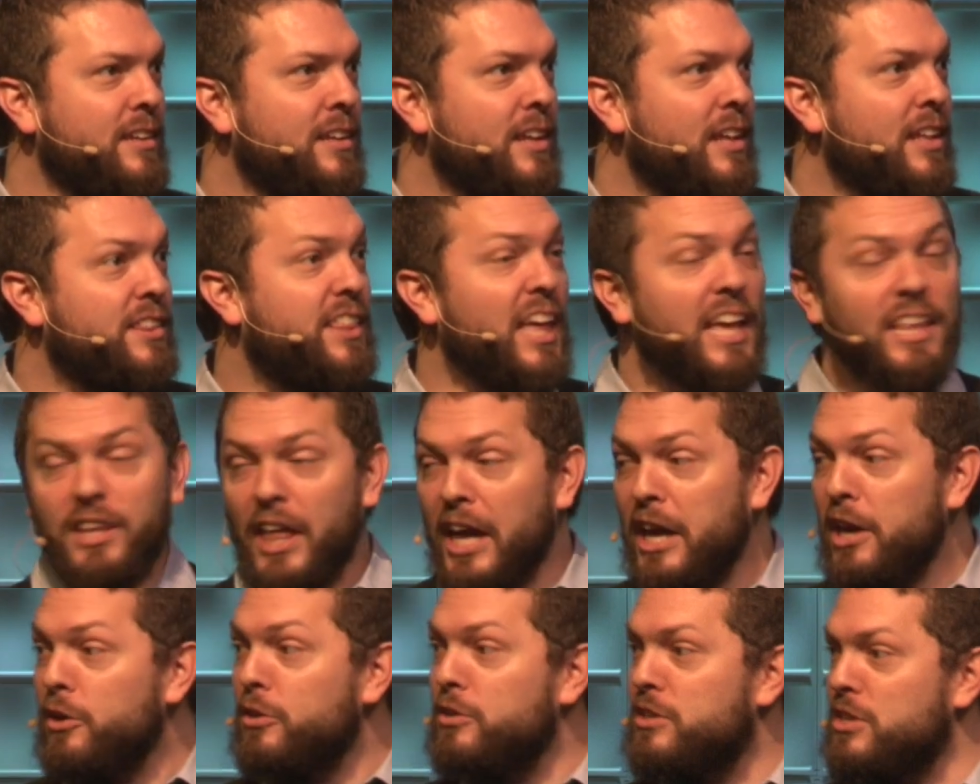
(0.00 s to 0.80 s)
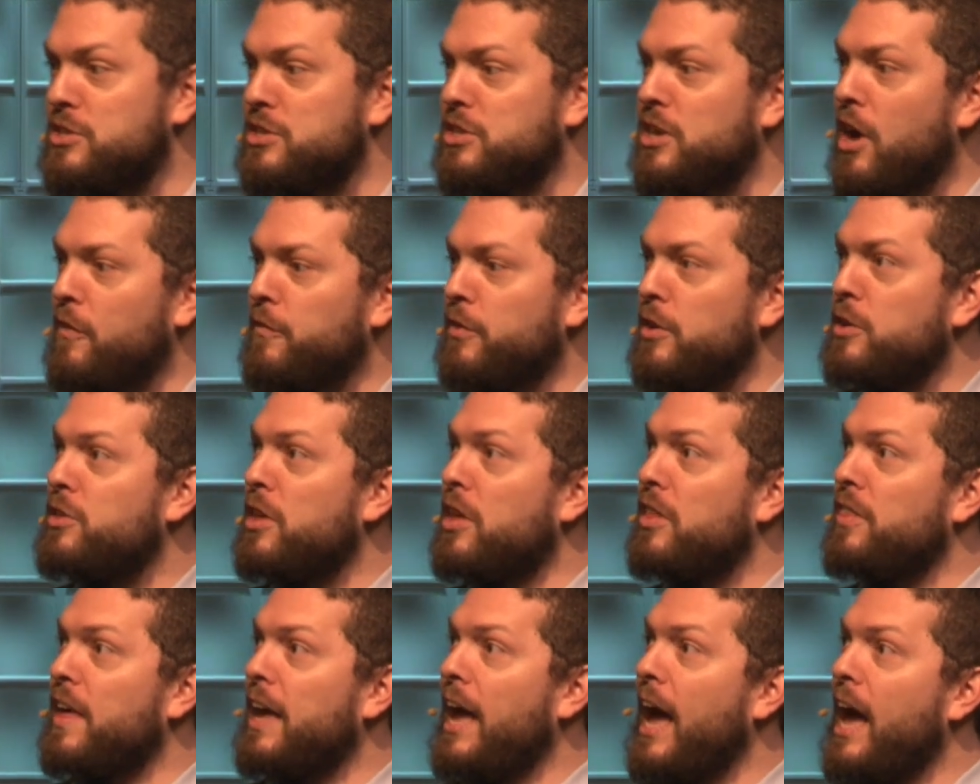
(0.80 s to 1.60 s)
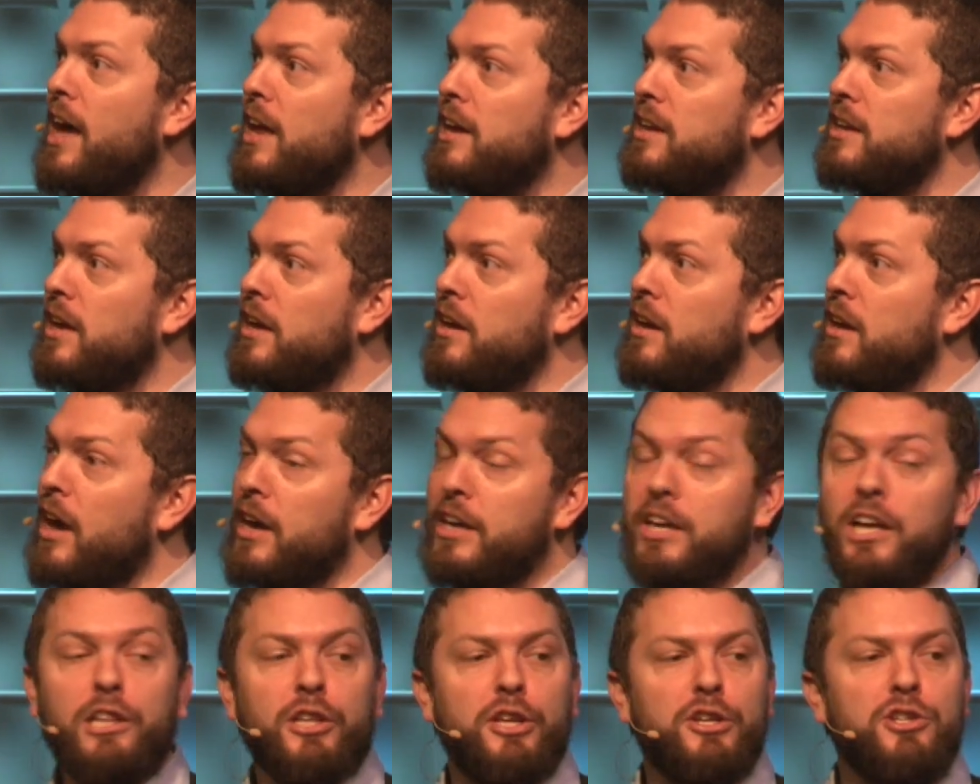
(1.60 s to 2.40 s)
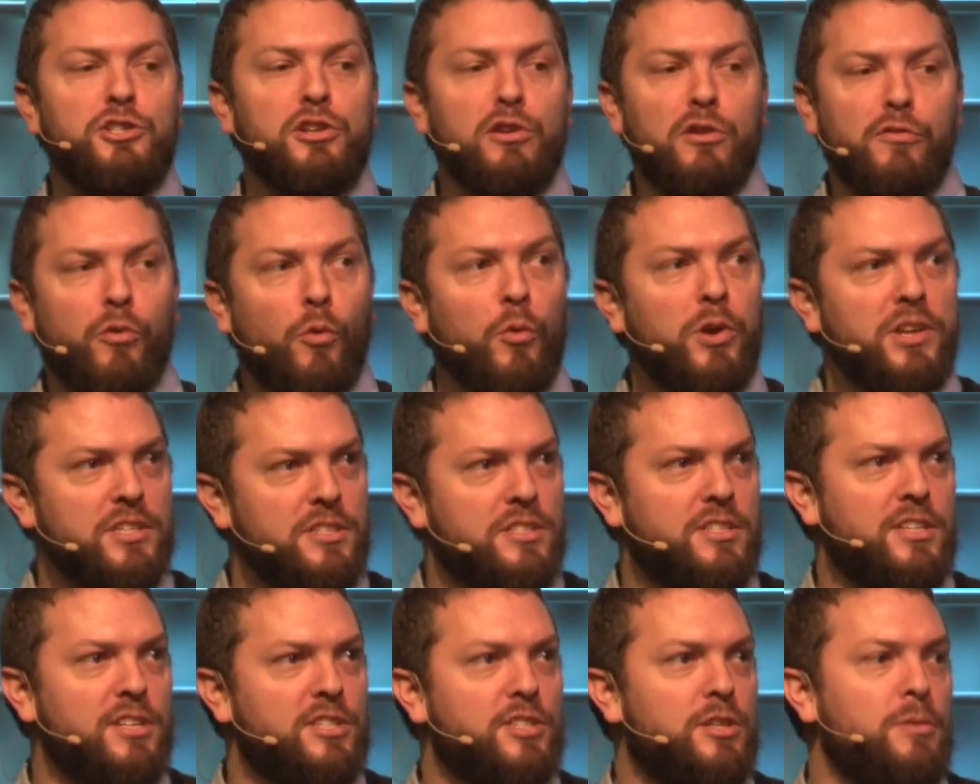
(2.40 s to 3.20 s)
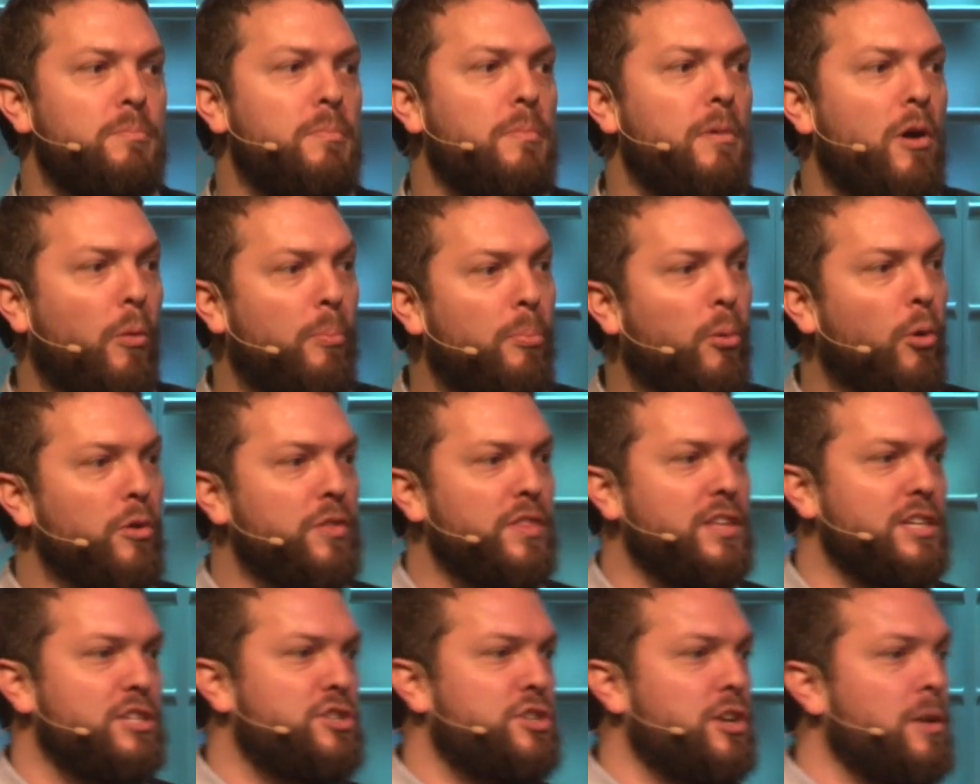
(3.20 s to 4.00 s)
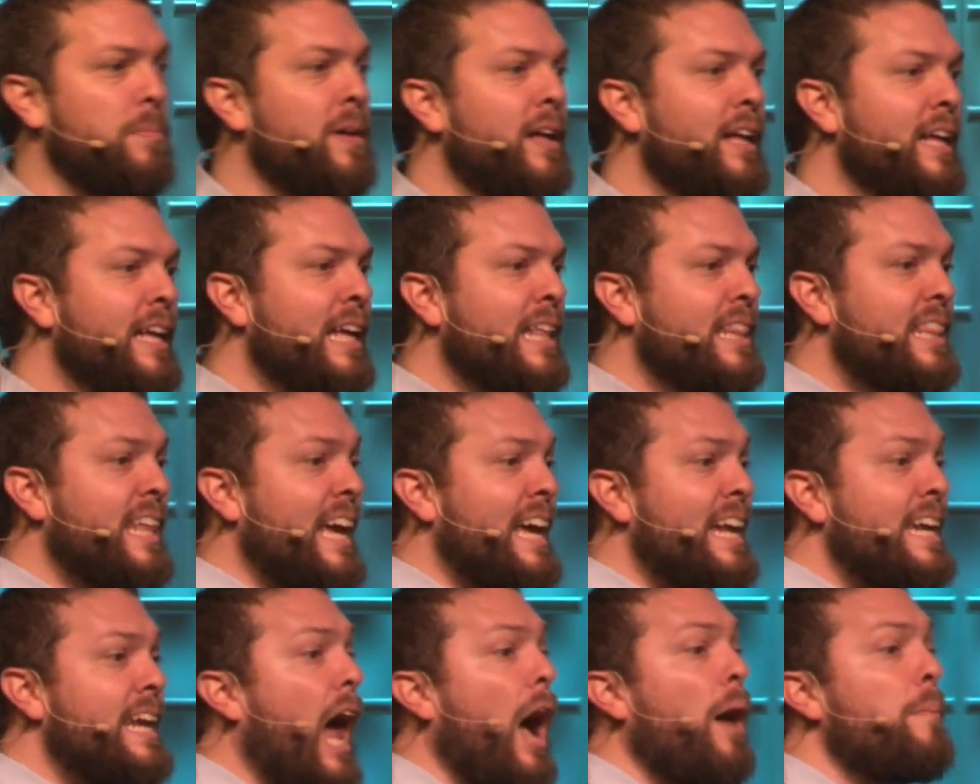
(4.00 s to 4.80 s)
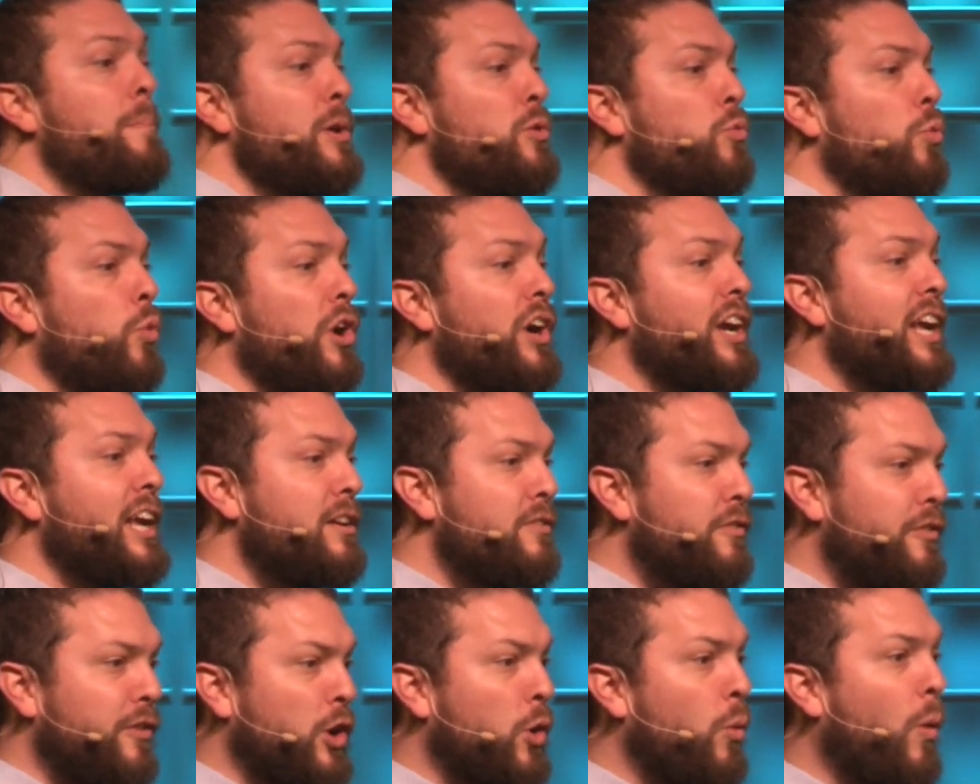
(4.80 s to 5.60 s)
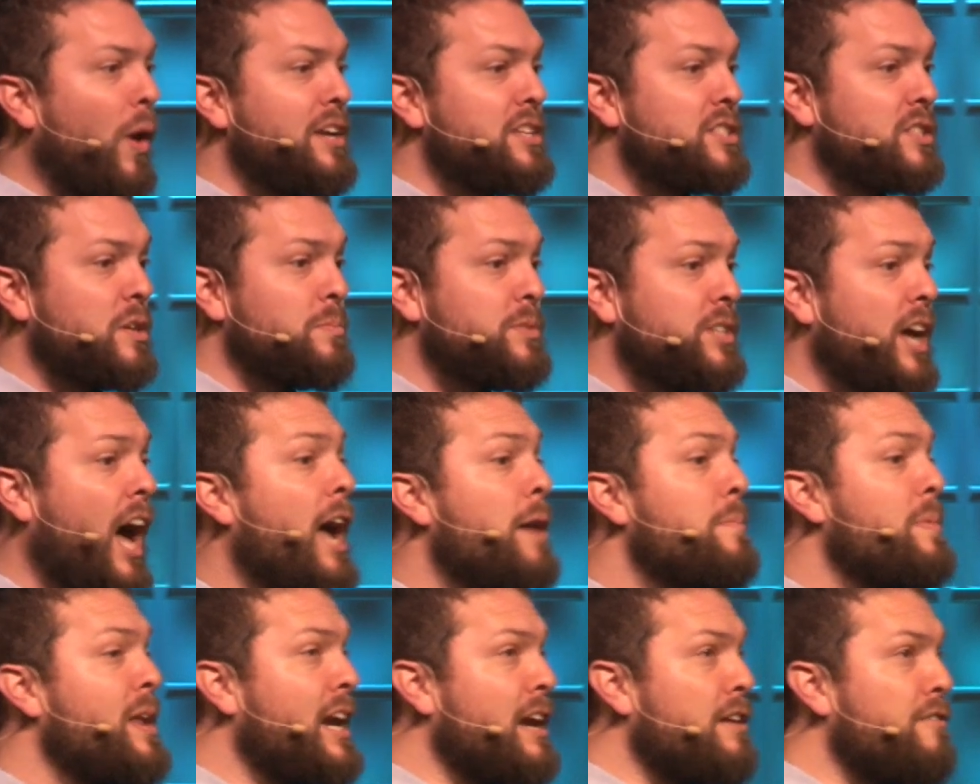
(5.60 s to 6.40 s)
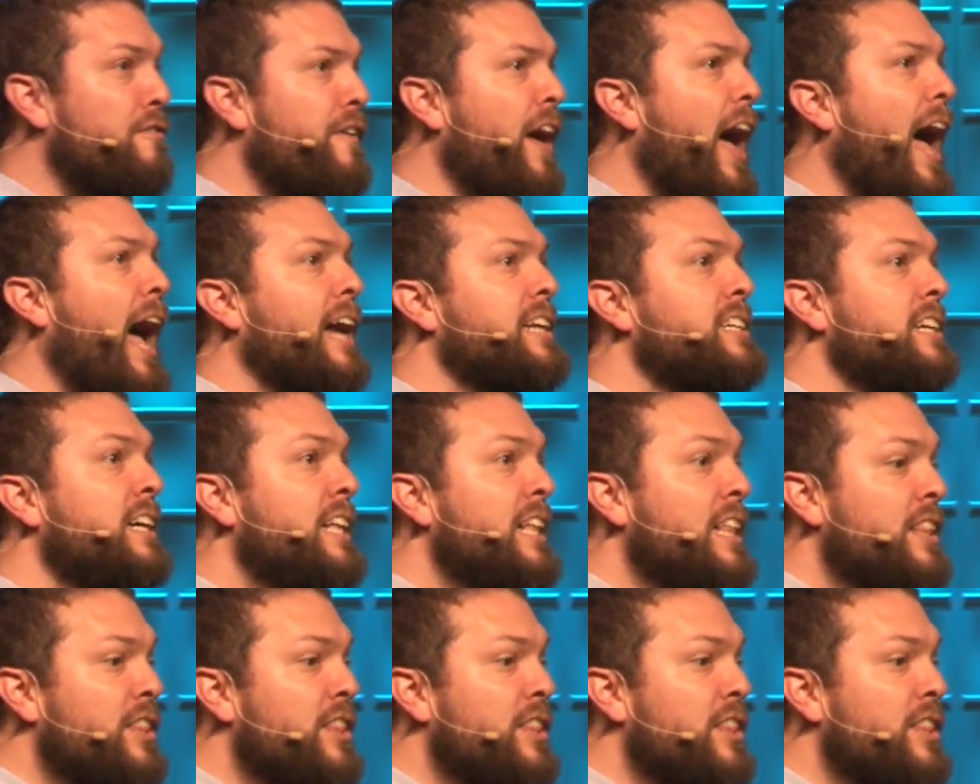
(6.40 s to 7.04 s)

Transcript: They later discovered that they had a collision avoidance system aboard this ship that had not been working for quite some time, and in fact,